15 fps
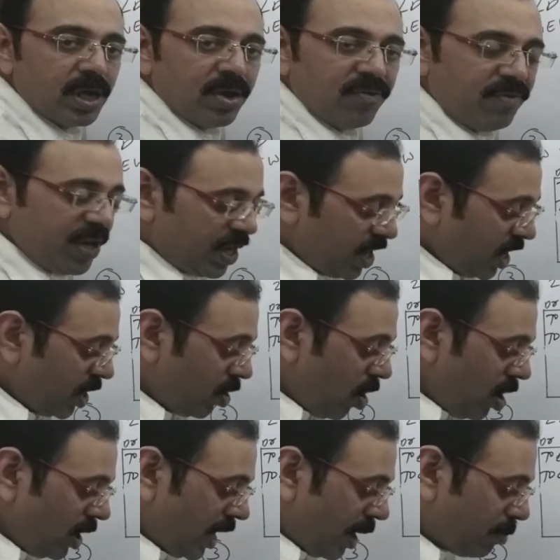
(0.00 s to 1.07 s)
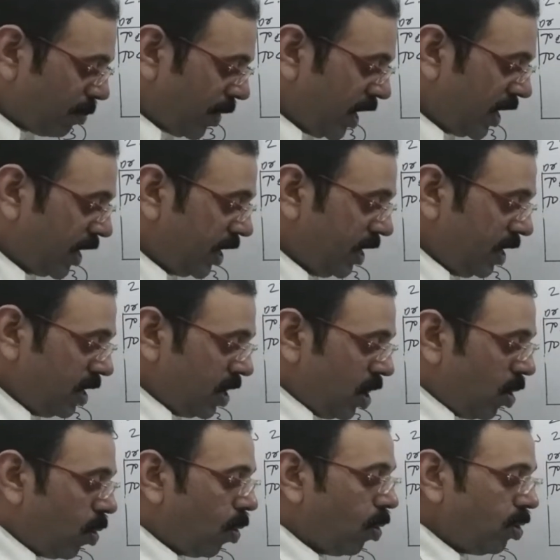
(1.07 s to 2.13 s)
we cannot apply
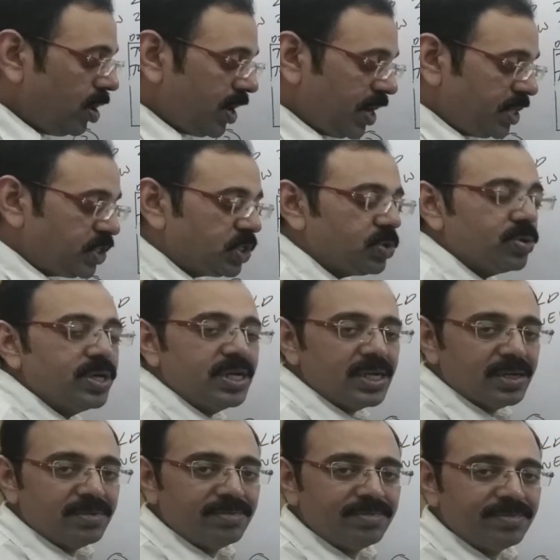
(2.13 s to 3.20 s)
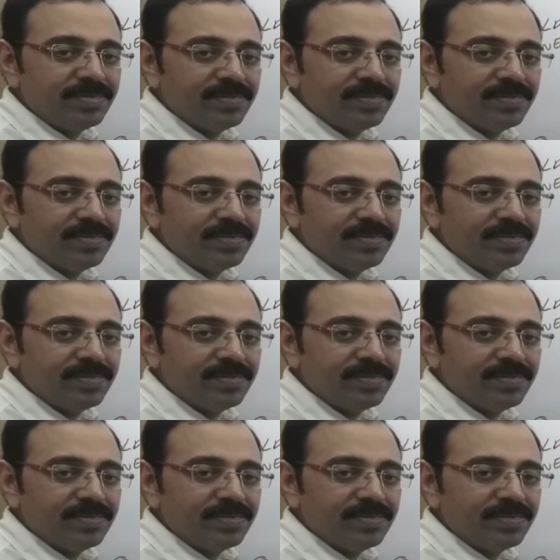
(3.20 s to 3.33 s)
old ratio here.